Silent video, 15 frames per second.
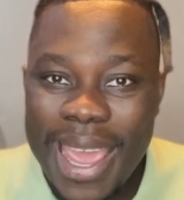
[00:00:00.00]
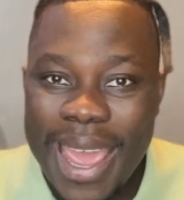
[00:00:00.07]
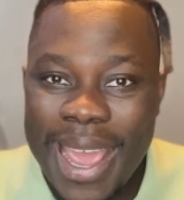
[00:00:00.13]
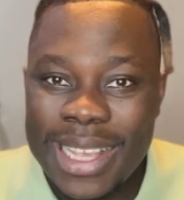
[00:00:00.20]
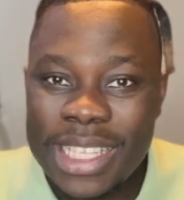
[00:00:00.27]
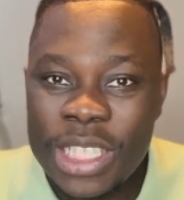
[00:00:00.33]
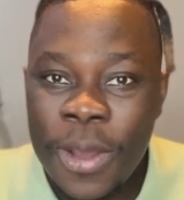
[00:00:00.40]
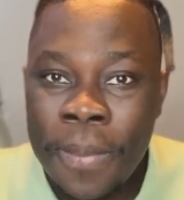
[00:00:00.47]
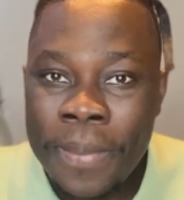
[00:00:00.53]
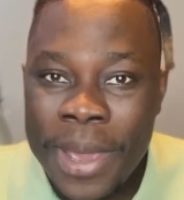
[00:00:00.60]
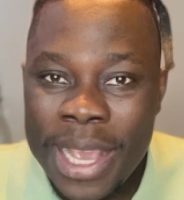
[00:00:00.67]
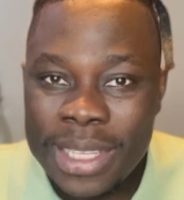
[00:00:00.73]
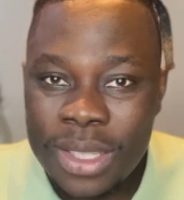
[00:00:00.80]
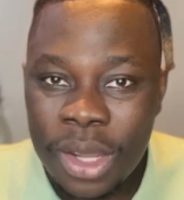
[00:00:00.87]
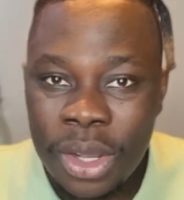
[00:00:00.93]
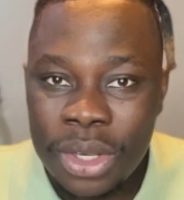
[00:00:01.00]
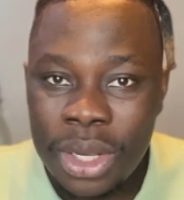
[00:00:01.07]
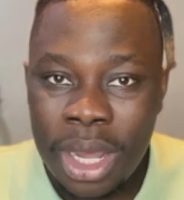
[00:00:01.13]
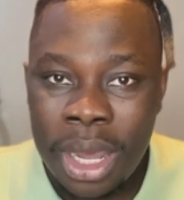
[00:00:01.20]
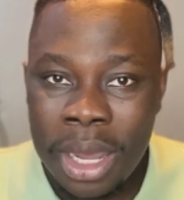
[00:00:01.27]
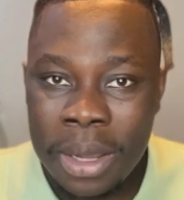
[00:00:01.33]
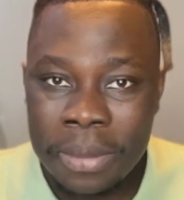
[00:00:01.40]
is not based
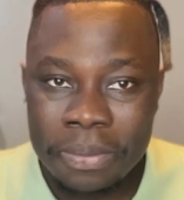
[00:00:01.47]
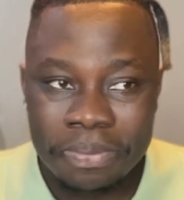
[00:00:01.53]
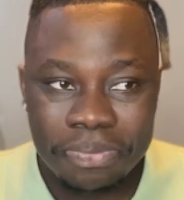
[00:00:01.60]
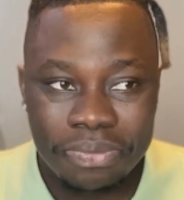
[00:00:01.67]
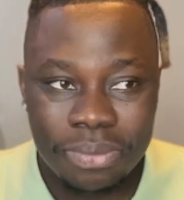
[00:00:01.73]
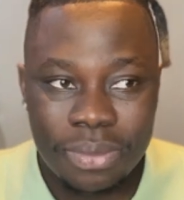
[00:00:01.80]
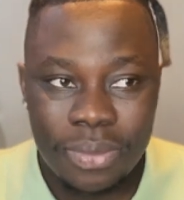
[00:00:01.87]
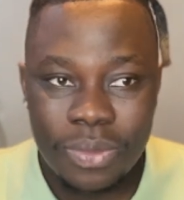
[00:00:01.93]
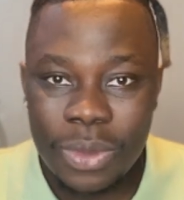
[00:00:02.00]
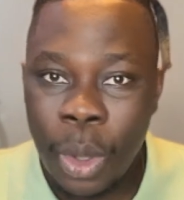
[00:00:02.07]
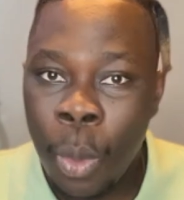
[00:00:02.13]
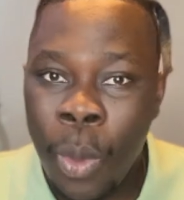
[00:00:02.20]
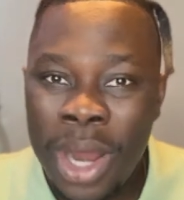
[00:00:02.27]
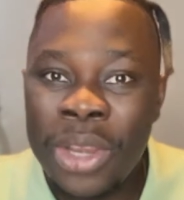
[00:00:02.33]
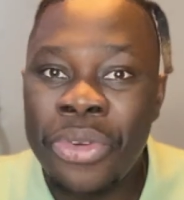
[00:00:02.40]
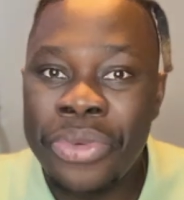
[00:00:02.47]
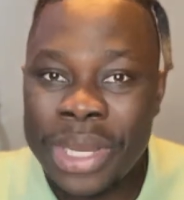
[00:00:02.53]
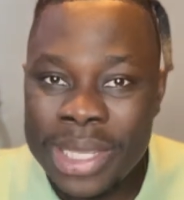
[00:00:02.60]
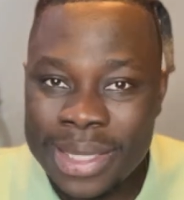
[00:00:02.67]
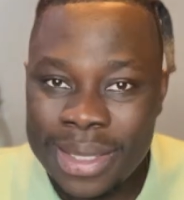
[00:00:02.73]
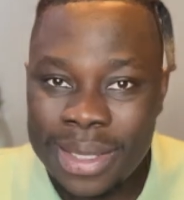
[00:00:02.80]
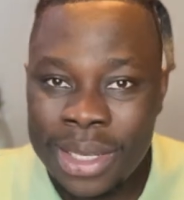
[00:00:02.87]
on one
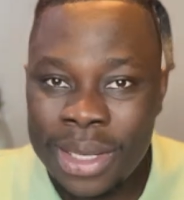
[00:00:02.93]
reason.